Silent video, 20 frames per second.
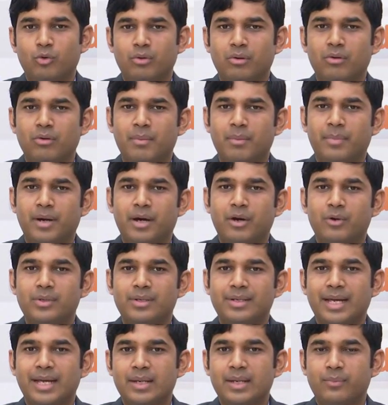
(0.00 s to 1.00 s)
grew
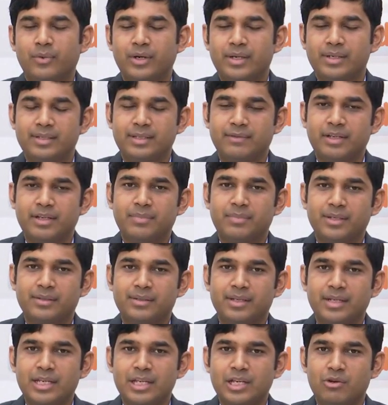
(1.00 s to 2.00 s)
about
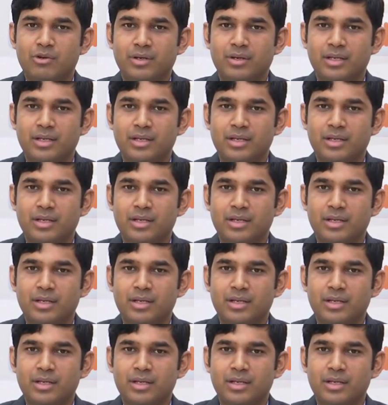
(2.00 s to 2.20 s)
9.7% year